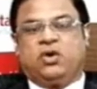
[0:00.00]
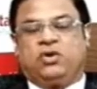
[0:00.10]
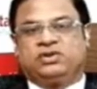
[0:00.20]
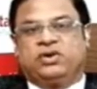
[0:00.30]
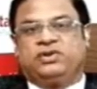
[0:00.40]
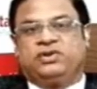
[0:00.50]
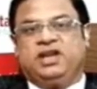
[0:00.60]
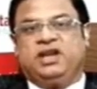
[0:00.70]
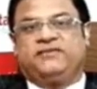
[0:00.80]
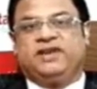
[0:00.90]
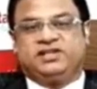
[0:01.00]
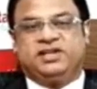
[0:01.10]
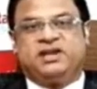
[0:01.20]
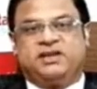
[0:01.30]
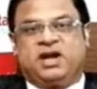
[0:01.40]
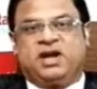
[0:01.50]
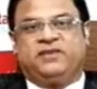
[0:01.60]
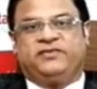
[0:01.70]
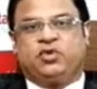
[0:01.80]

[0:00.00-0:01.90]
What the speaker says: Also on the fixed income market,